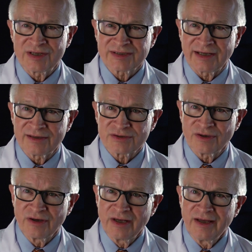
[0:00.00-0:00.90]
breast
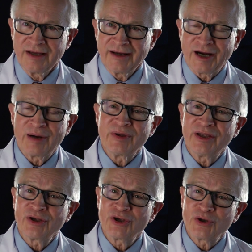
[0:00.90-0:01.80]
cancer are
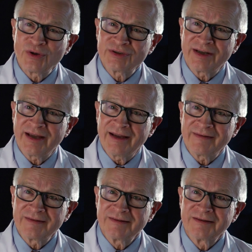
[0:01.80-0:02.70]
being cured
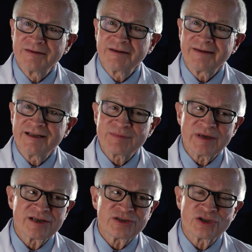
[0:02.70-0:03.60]
today is
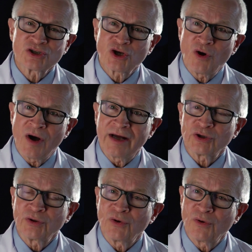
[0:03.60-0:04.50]
because it's
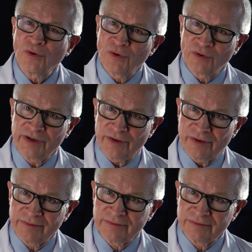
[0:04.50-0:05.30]
caught earlier.